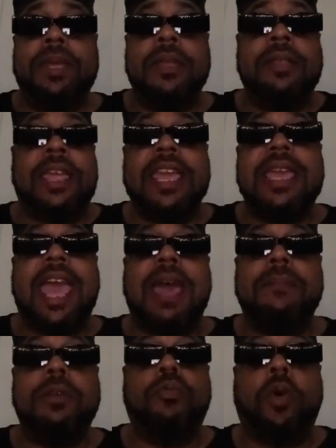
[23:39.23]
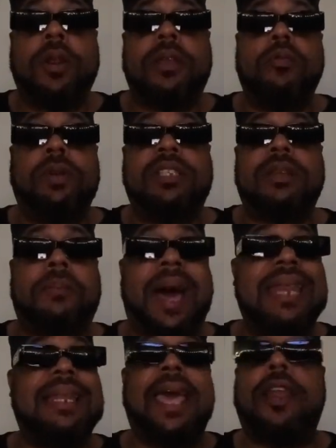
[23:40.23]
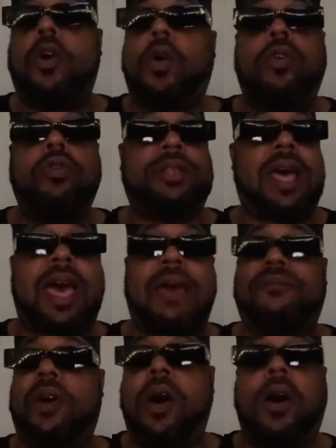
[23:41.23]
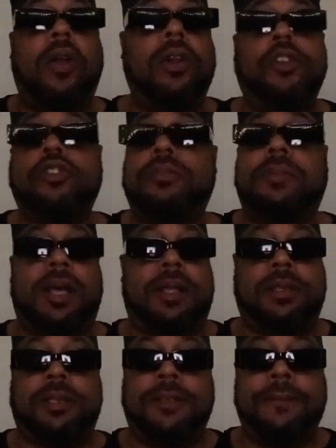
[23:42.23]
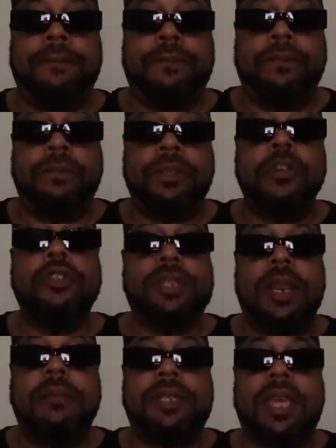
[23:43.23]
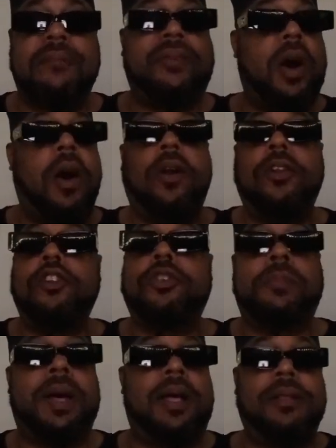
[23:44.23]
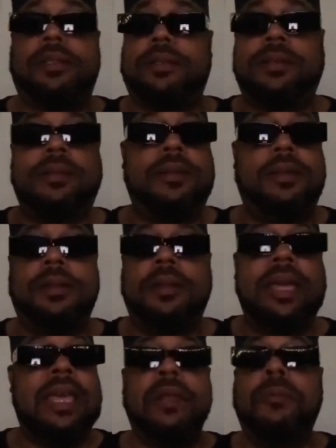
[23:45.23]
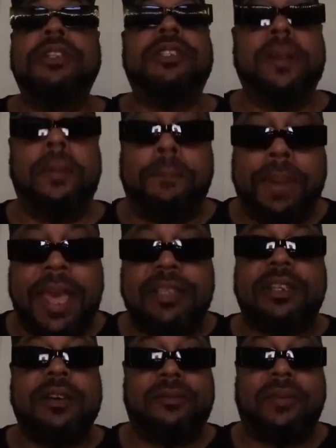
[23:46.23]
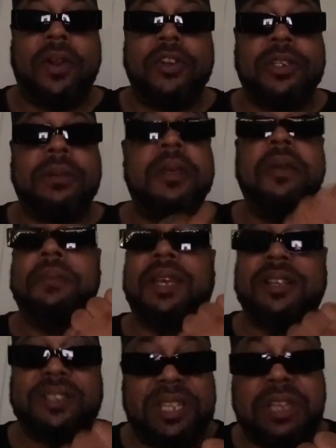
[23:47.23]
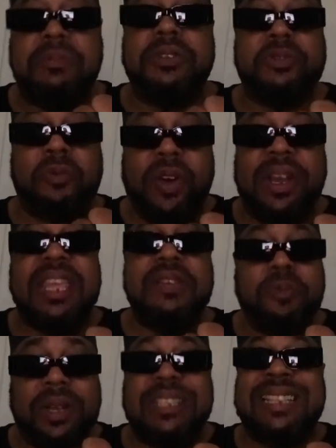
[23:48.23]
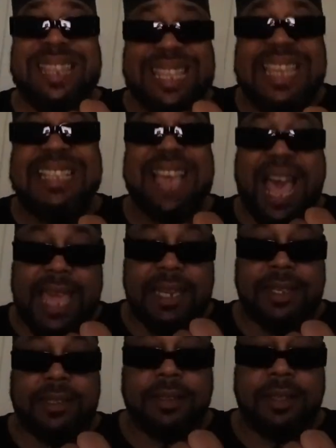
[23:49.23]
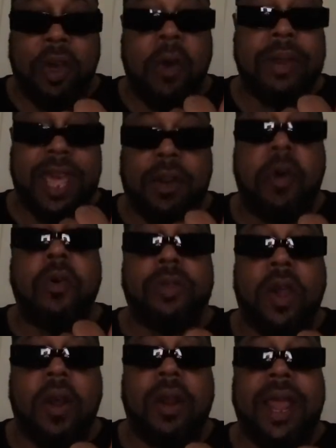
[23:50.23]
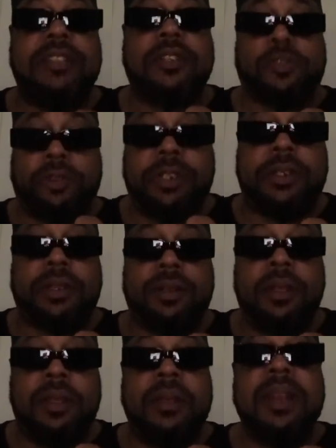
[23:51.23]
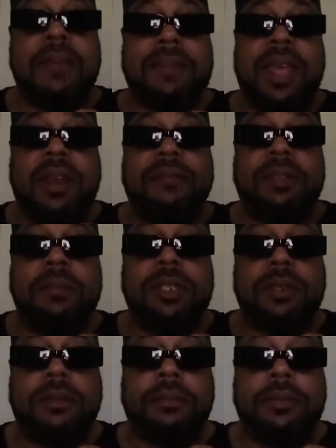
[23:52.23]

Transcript: he had me working with somebody that whole time for all those months. You see what I'm saying? For all those months. And it was the best conversion because he was the tightest on that whole yard as a Christian. And that man left a Muslim.